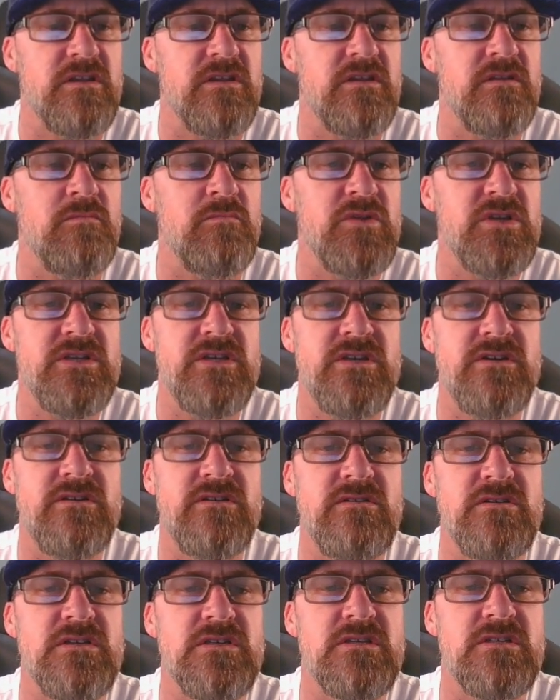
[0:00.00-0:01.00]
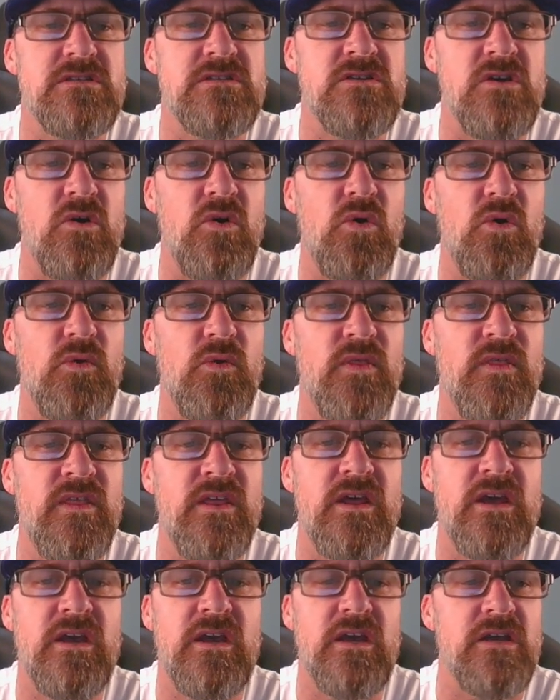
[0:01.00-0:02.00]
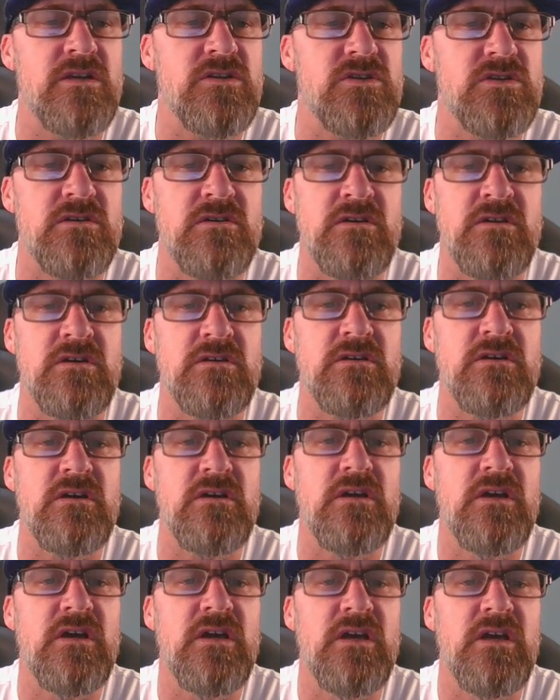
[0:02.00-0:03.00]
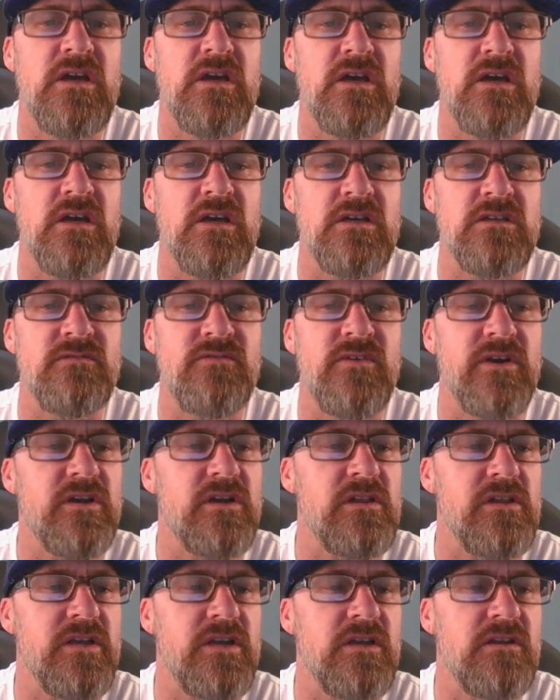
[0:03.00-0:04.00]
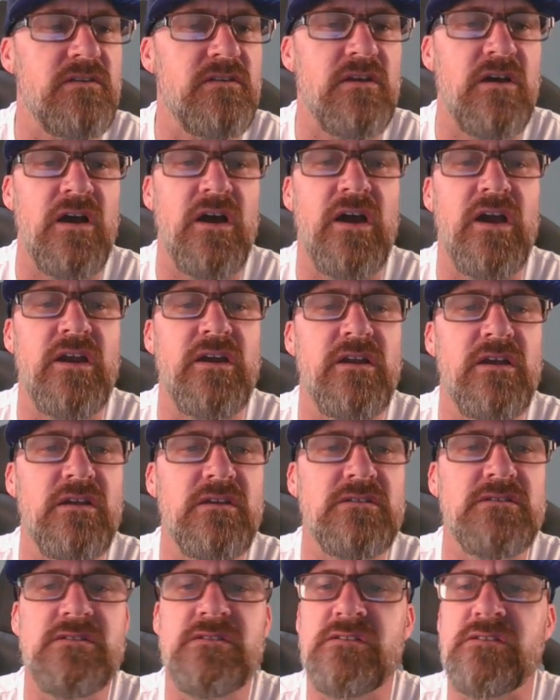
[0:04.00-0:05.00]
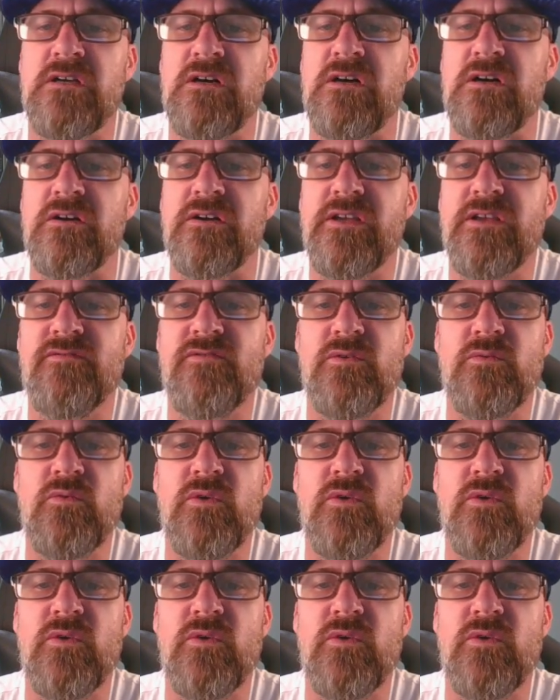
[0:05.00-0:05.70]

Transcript: the material is so thick and strong. It's very clean inside. So even